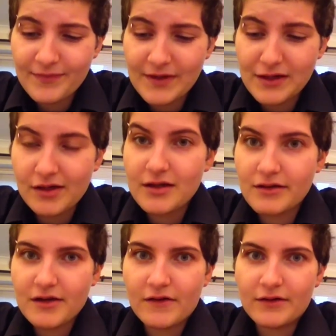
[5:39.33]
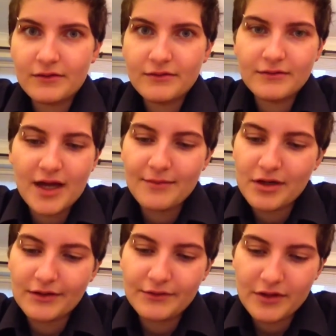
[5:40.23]
it's like zero,
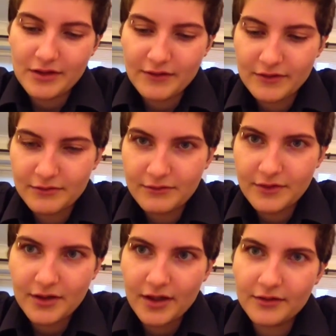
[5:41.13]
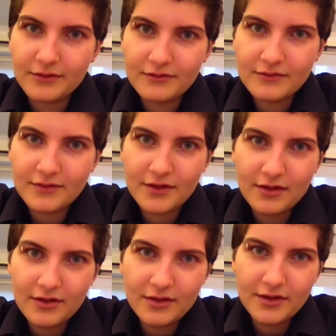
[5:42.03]
absolute zero, none,
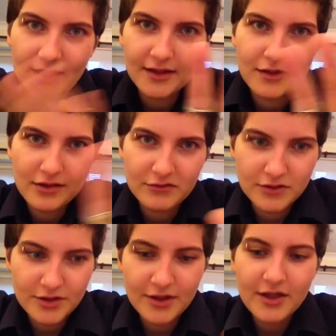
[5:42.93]
nada, zilch.